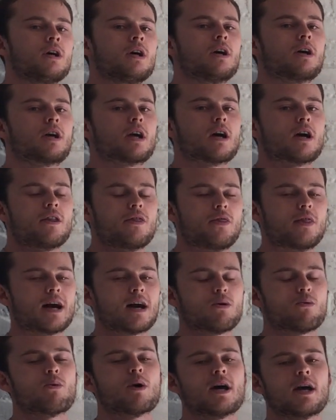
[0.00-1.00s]
Okay,
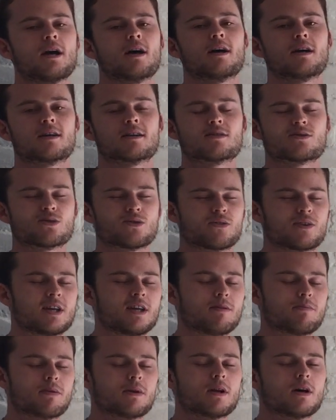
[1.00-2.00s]
that way I can sort of
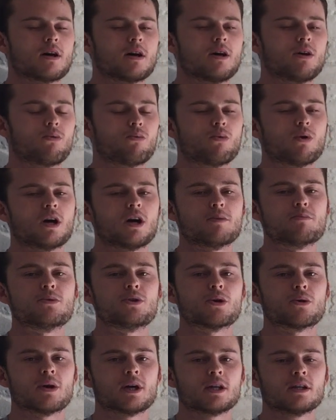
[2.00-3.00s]
keep an eye on what I'm
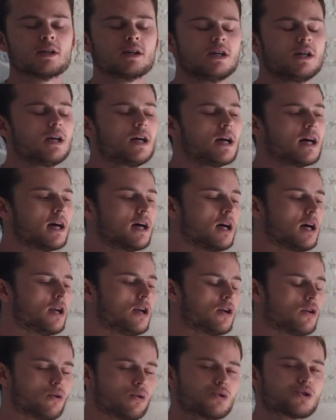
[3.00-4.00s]
doing,
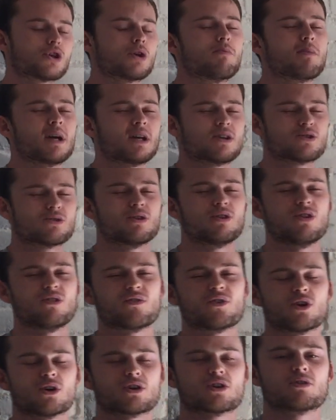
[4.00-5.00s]
and also make sure you've
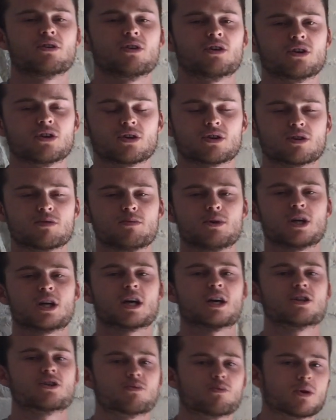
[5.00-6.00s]
got good
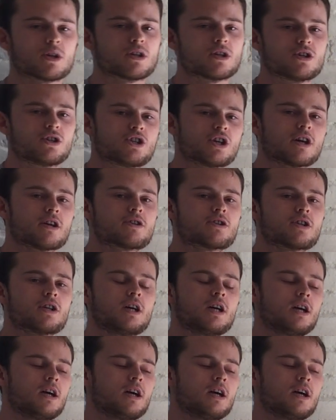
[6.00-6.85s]
communication with your judge.